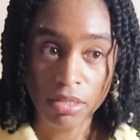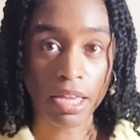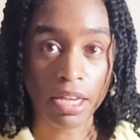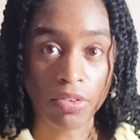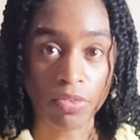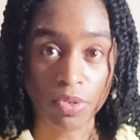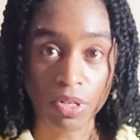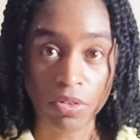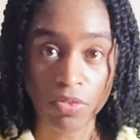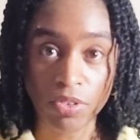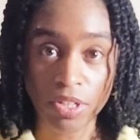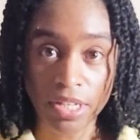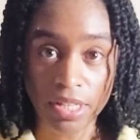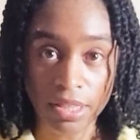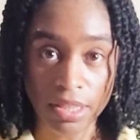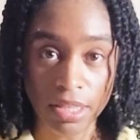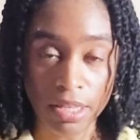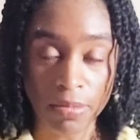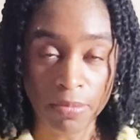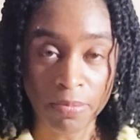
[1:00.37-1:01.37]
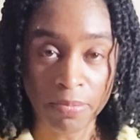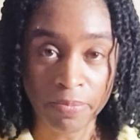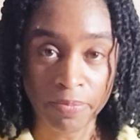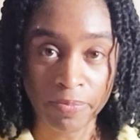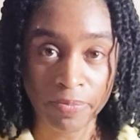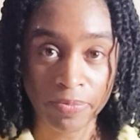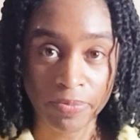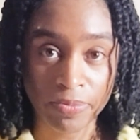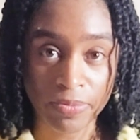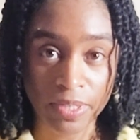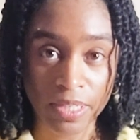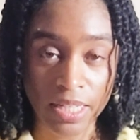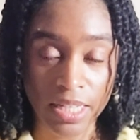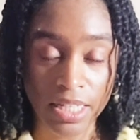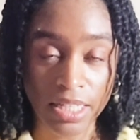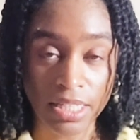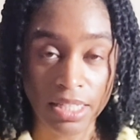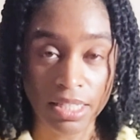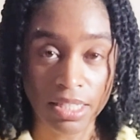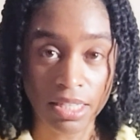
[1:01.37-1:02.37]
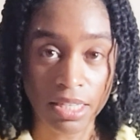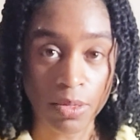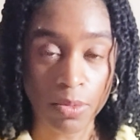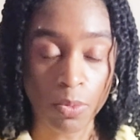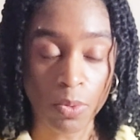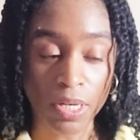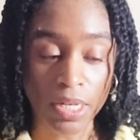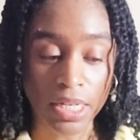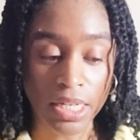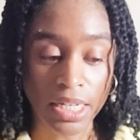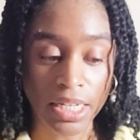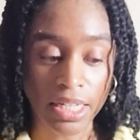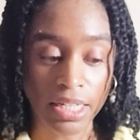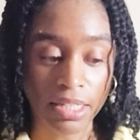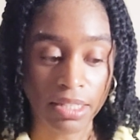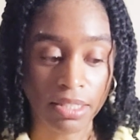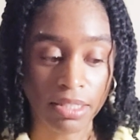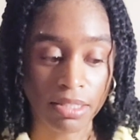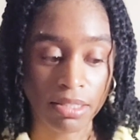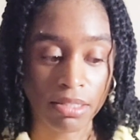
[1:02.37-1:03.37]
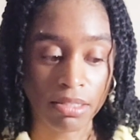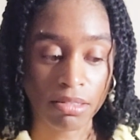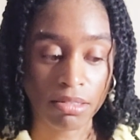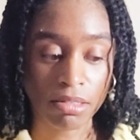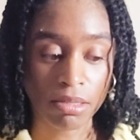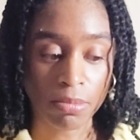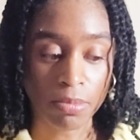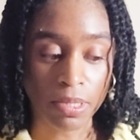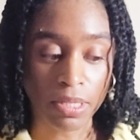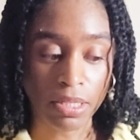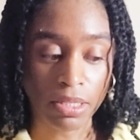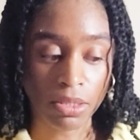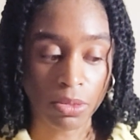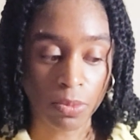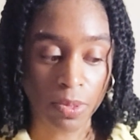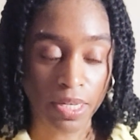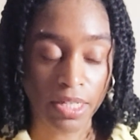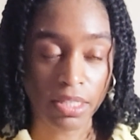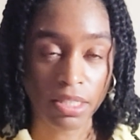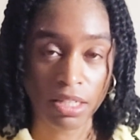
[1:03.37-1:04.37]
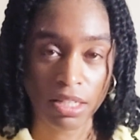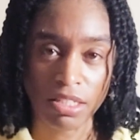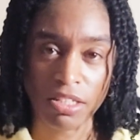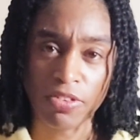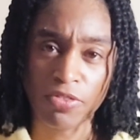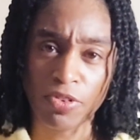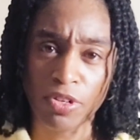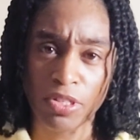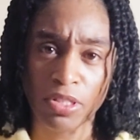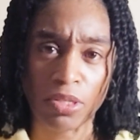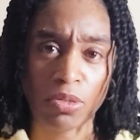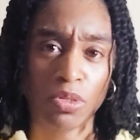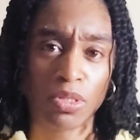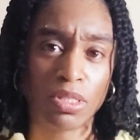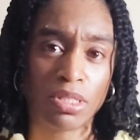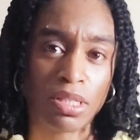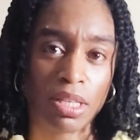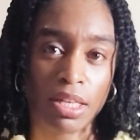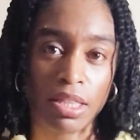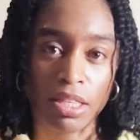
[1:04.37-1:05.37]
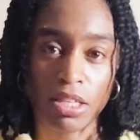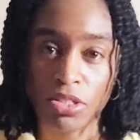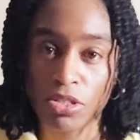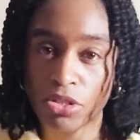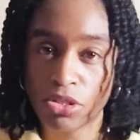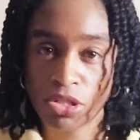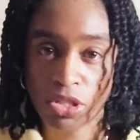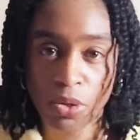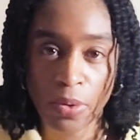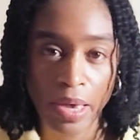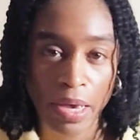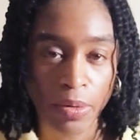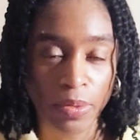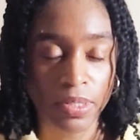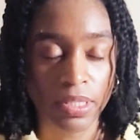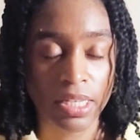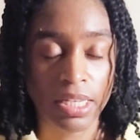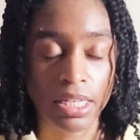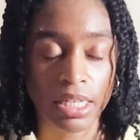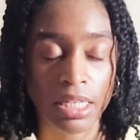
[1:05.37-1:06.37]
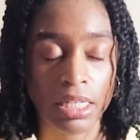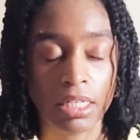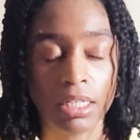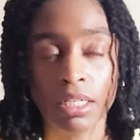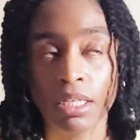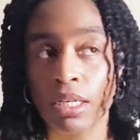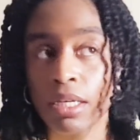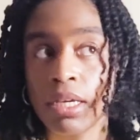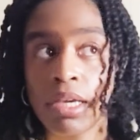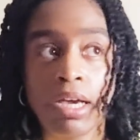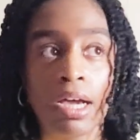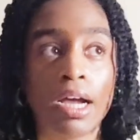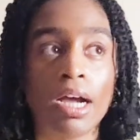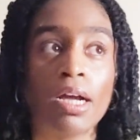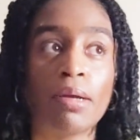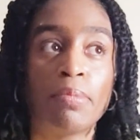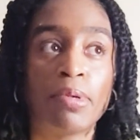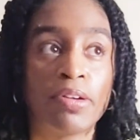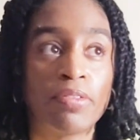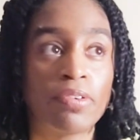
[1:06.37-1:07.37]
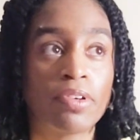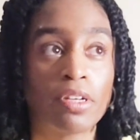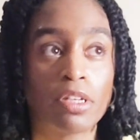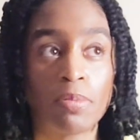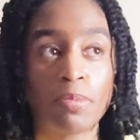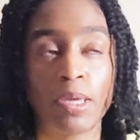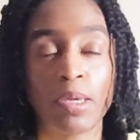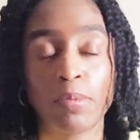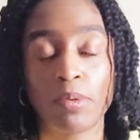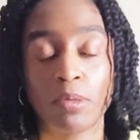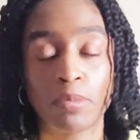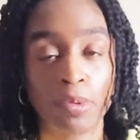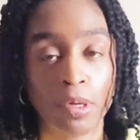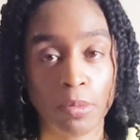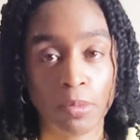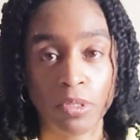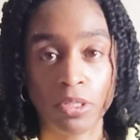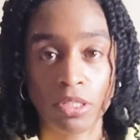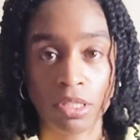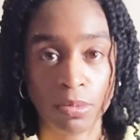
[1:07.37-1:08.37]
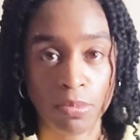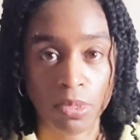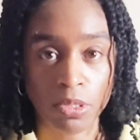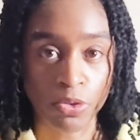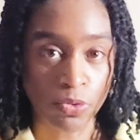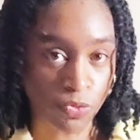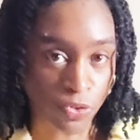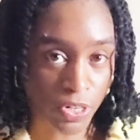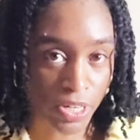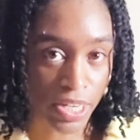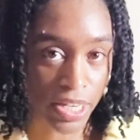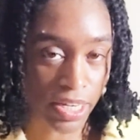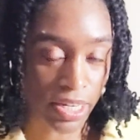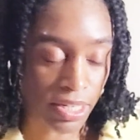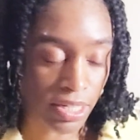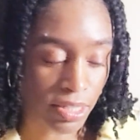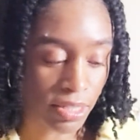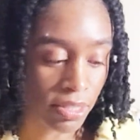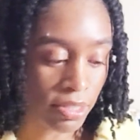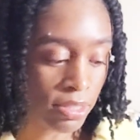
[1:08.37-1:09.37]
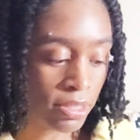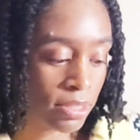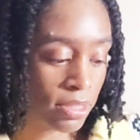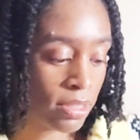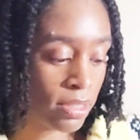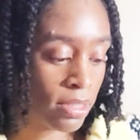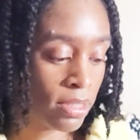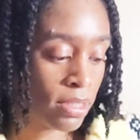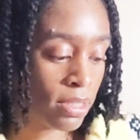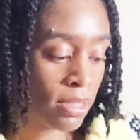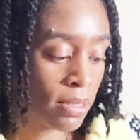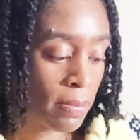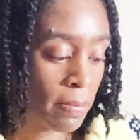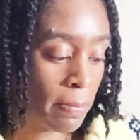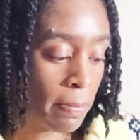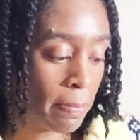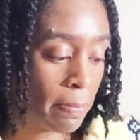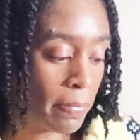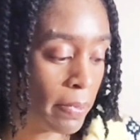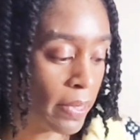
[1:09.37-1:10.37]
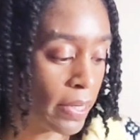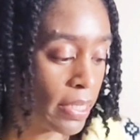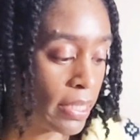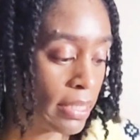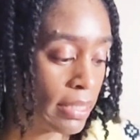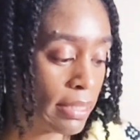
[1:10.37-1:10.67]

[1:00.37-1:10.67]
and reread them and see what needs to be tweaked. Because at first I was just like, these are so outdated, I'm never going to be able to publish them, so forget it. But